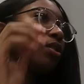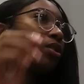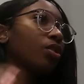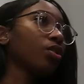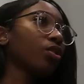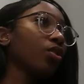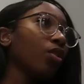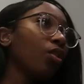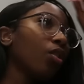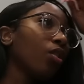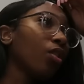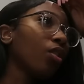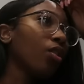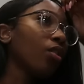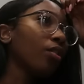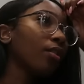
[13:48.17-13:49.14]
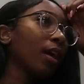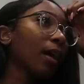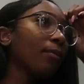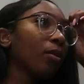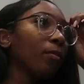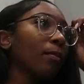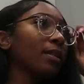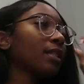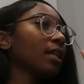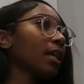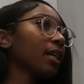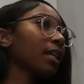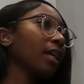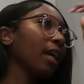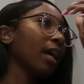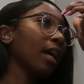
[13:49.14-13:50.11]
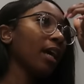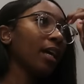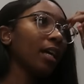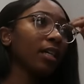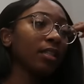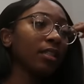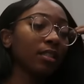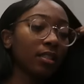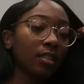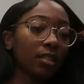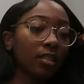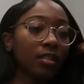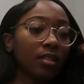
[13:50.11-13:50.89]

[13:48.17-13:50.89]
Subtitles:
sure that I'm not missing any hairs.